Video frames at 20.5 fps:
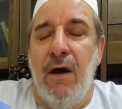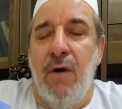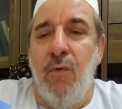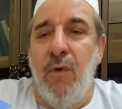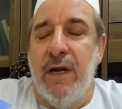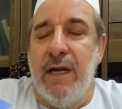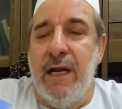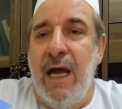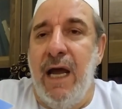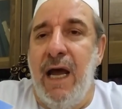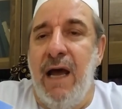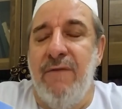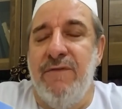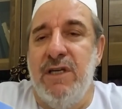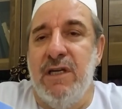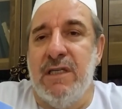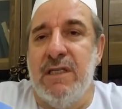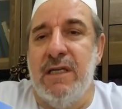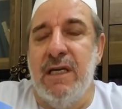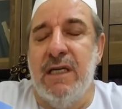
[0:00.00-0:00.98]
what I
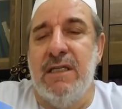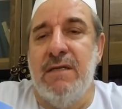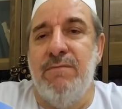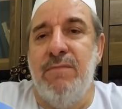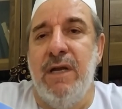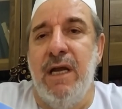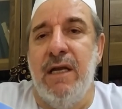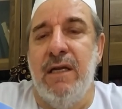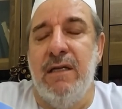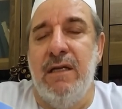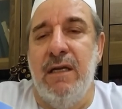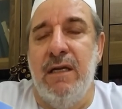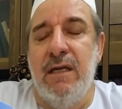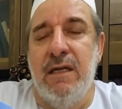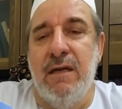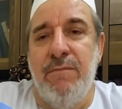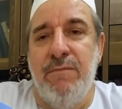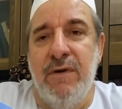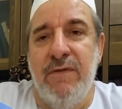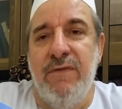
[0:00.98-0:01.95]
have just explained
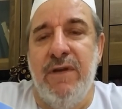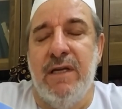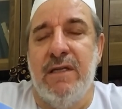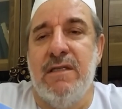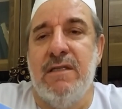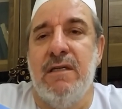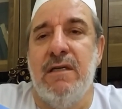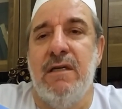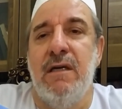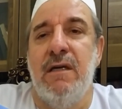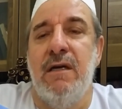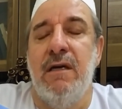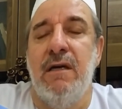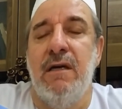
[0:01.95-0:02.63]
in the previous